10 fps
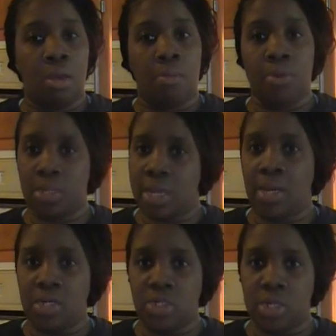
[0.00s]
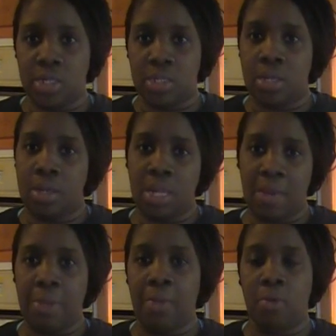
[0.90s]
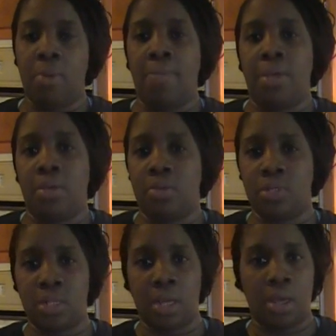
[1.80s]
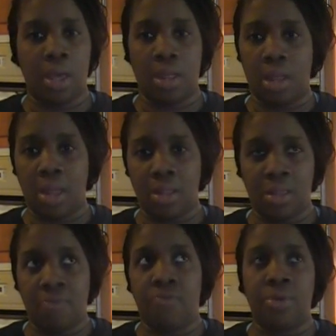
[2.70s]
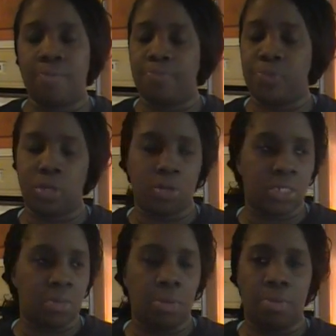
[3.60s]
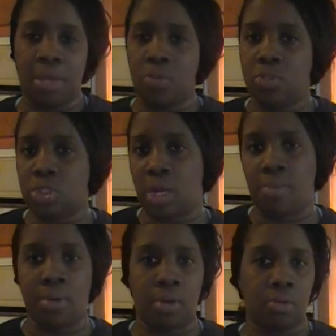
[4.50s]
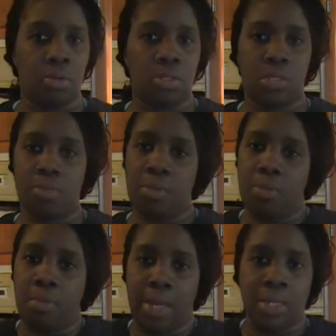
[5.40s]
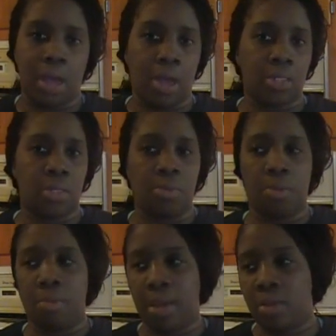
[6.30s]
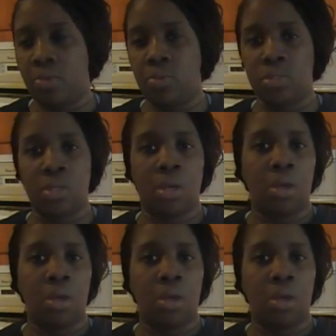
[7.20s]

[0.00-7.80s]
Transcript: percentages that people may be using, and different, some people may use shea butter, some people might not. Some people might use,